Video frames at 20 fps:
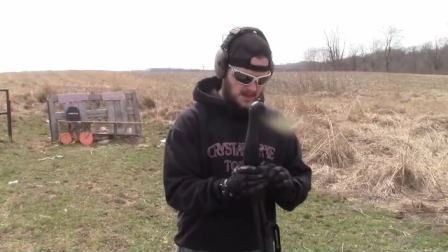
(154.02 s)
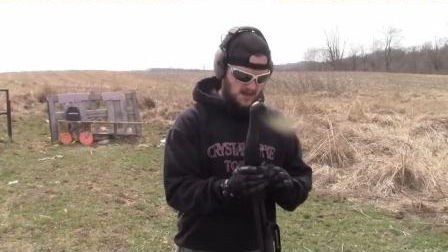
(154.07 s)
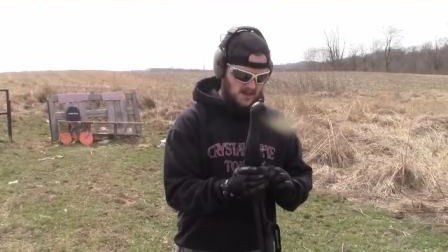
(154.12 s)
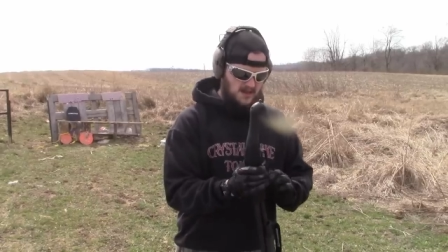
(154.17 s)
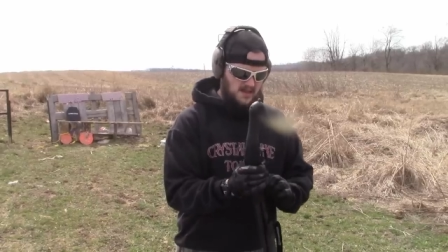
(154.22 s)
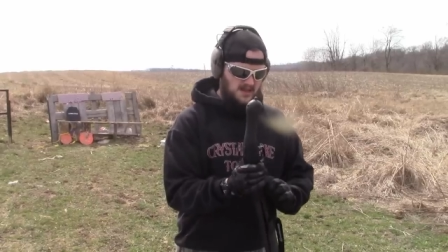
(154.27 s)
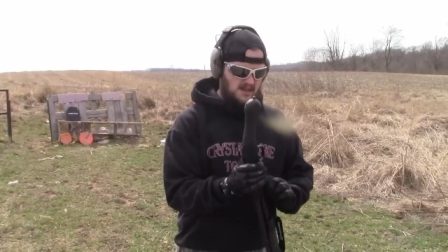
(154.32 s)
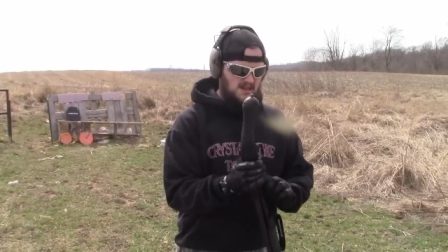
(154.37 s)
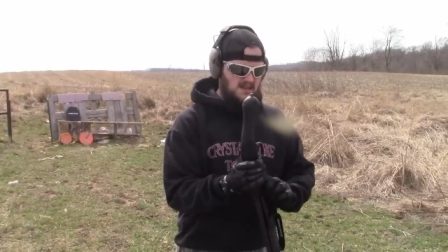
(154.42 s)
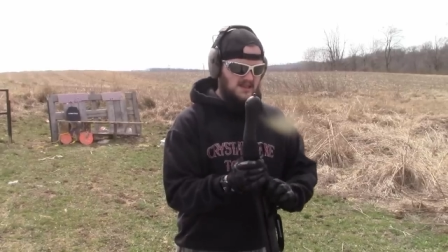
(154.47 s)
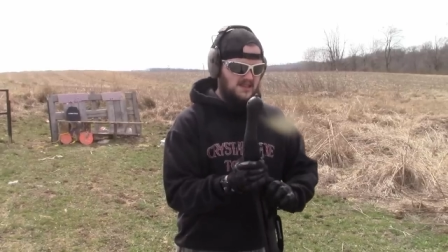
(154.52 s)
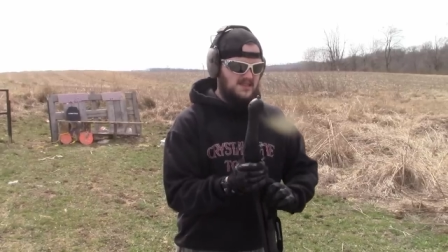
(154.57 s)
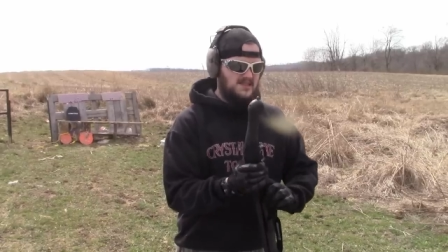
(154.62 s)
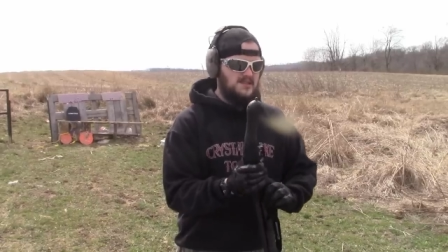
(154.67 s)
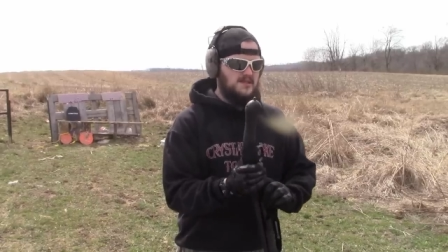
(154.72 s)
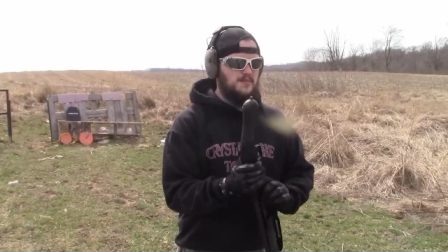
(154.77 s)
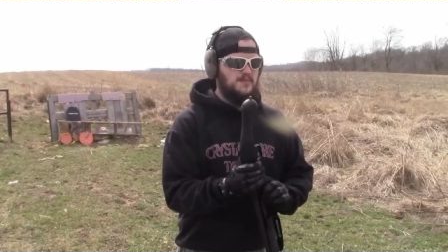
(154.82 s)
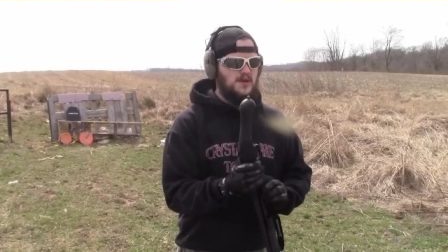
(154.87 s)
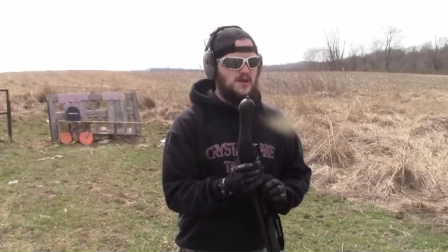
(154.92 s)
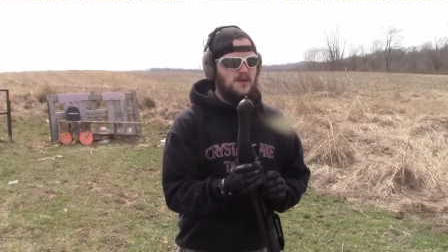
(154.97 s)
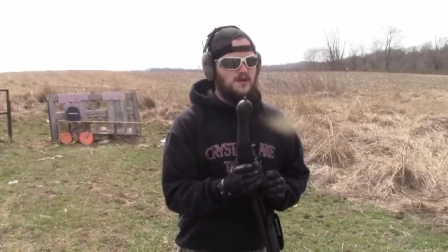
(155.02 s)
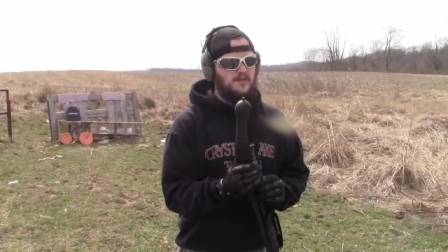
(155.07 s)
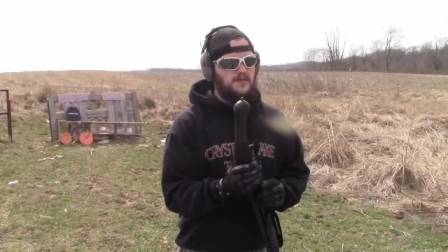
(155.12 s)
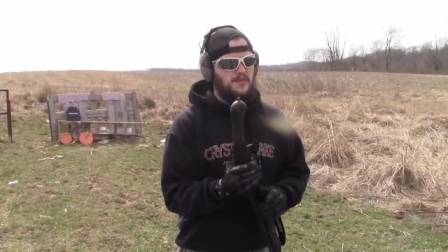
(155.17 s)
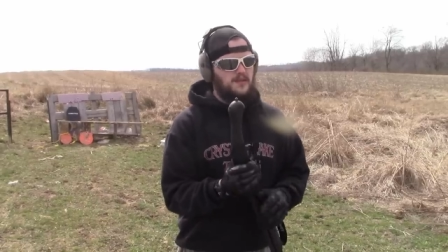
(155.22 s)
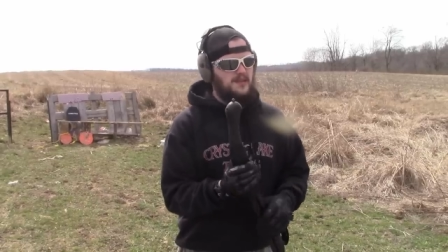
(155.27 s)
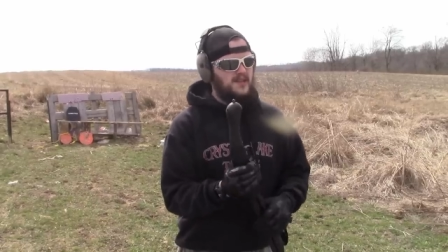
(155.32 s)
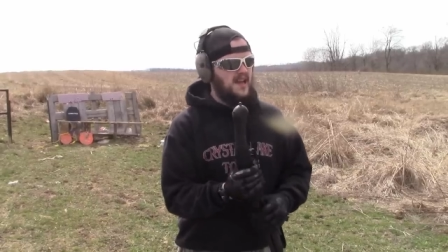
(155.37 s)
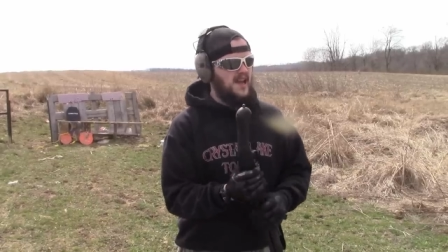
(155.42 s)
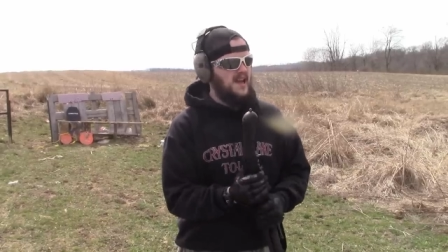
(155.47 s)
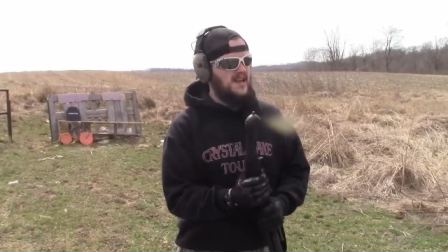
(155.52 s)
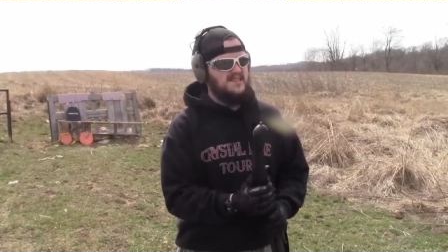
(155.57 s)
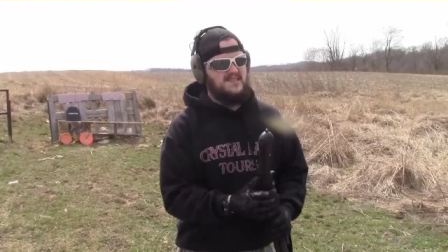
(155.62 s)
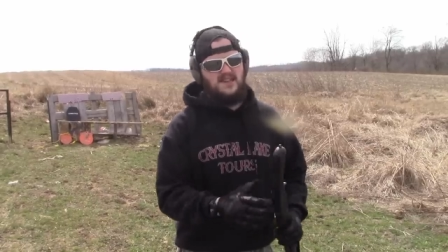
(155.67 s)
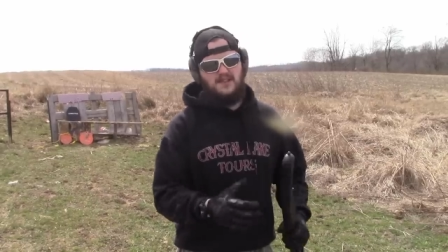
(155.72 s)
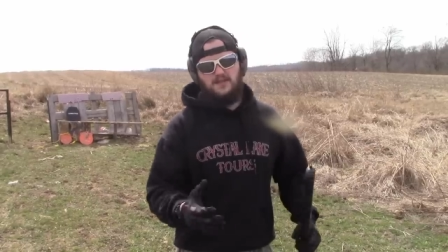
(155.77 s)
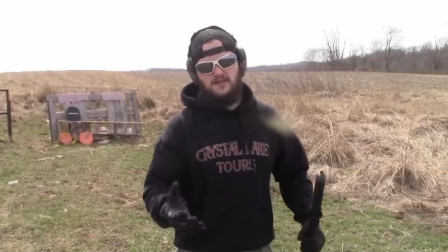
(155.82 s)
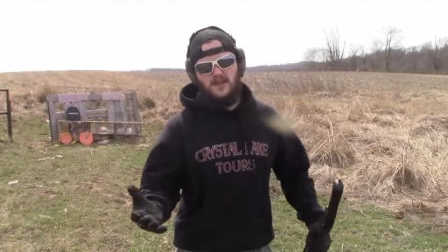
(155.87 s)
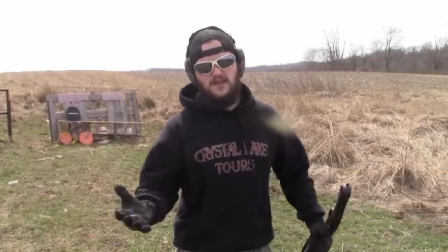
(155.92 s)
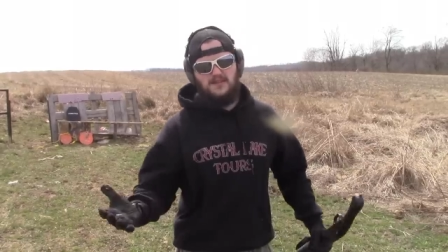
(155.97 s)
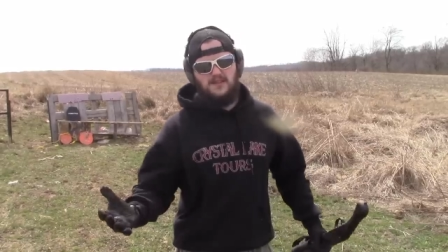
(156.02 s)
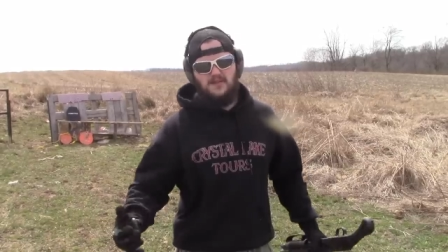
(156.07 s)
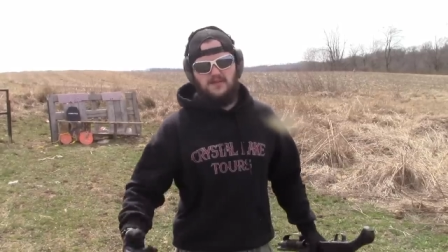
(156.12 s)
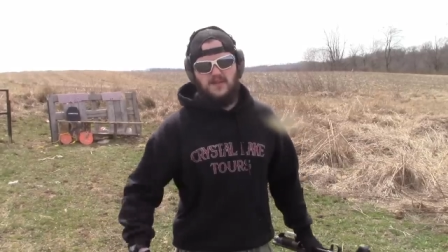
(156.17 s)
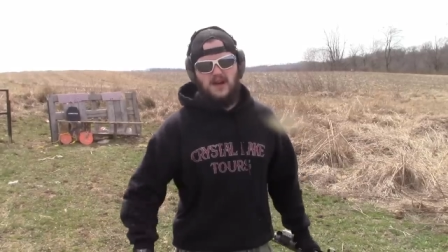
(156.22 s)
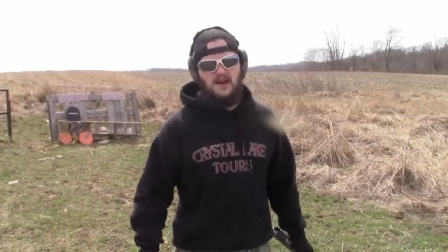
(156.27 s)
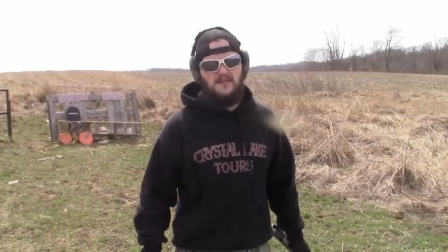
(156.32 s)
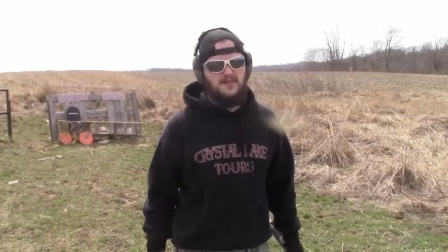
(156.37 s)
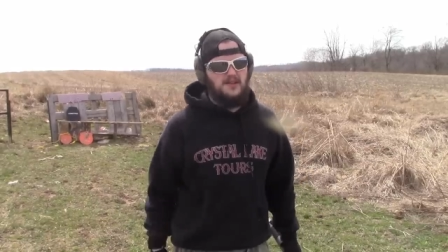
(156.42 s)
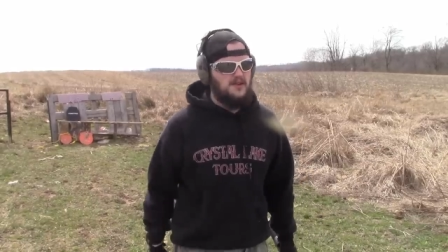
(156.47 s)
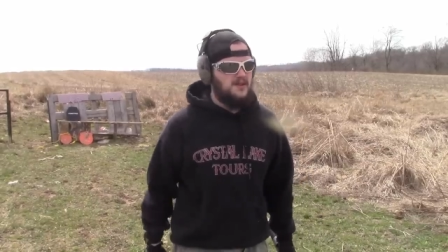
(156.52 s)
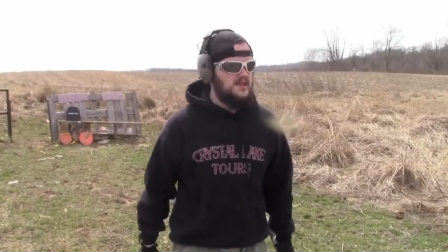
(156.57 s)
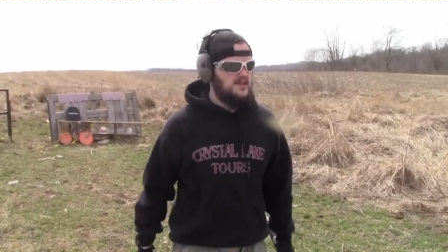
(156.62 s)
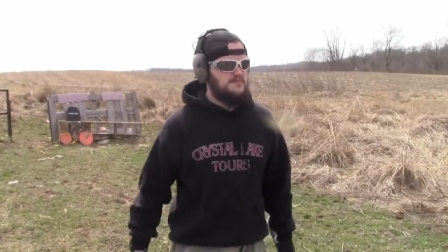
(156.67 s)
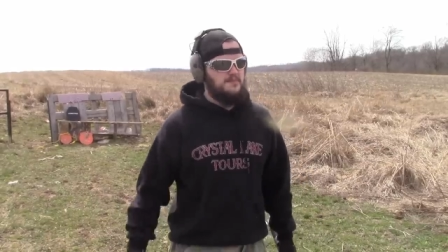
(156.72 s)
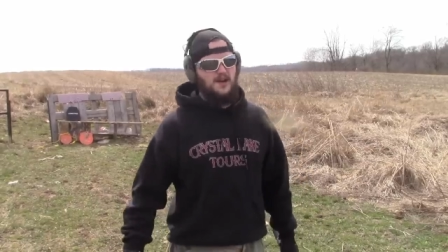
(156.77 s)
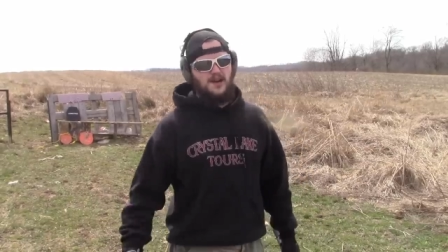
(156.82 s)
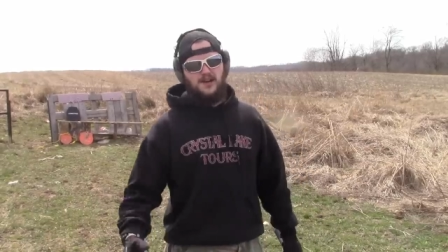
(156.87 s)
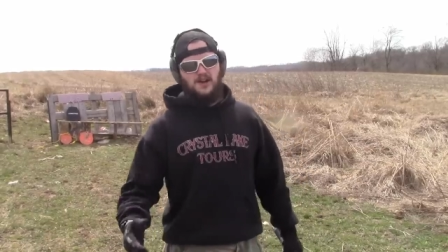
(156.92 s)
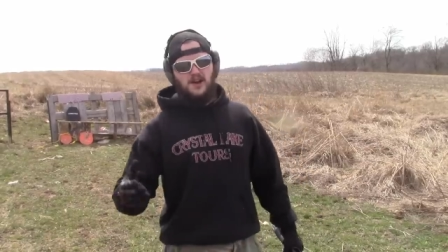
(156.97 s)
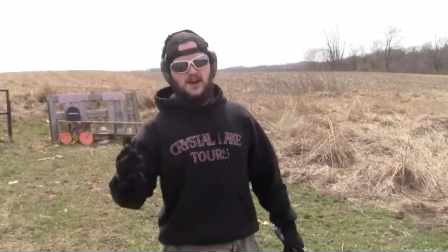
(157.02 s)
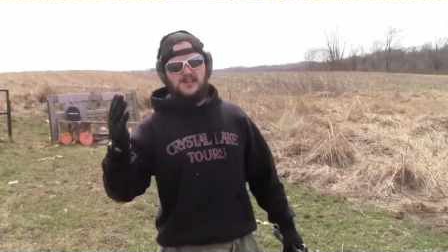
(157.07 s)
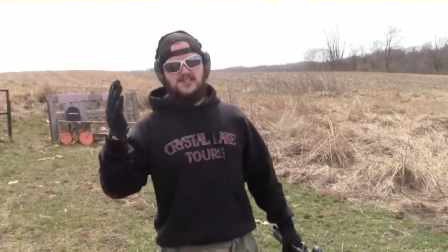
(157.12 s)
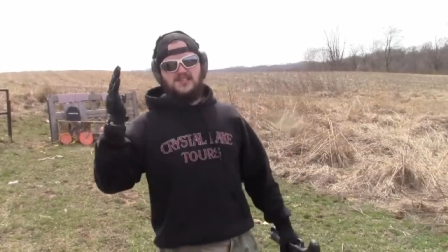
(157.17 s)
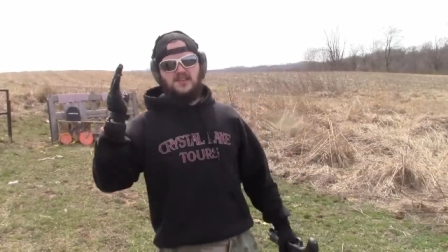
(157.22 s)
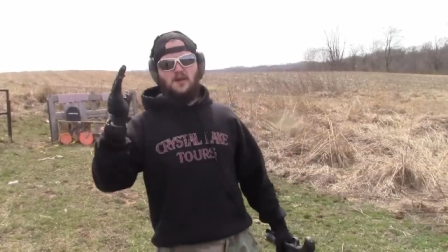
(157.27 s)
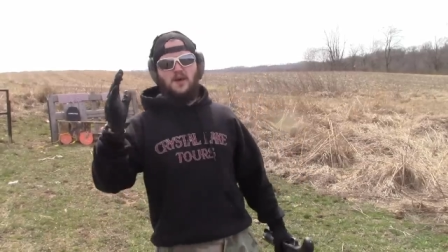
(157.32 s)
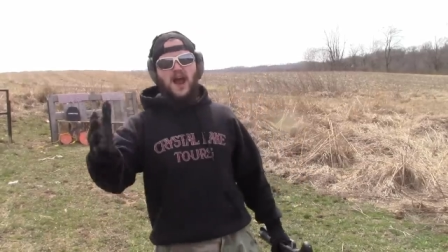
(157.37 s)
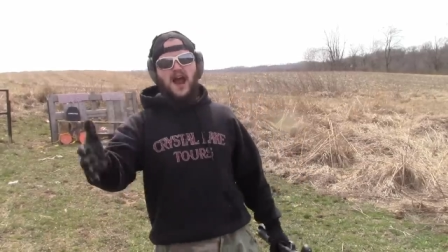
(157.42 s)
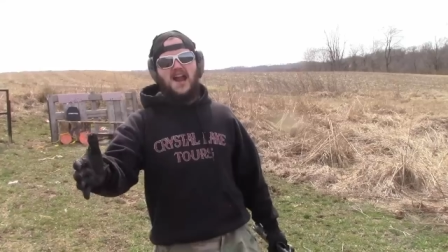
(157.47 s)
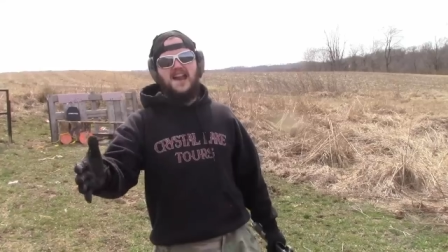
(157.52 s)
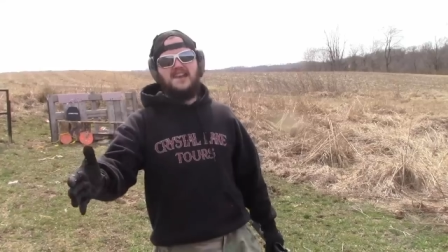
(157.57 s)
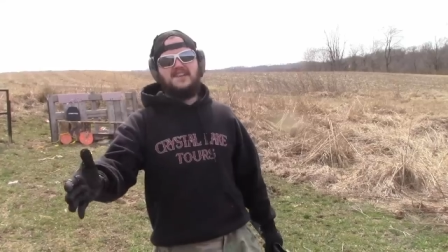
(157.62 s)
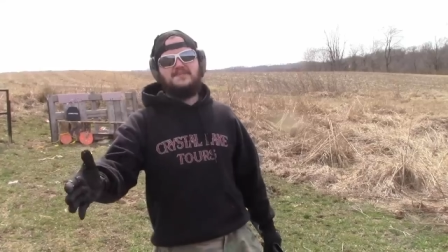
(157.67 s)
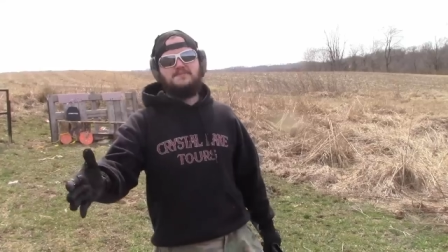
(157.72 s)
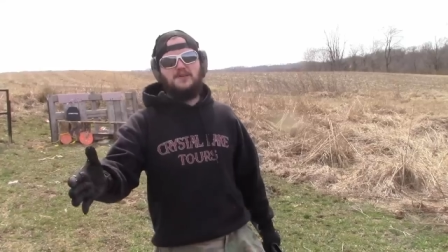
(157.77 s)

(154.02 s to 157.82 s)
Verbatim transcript: It's a beautiful day. It's like 55 degrees, but of course the wind is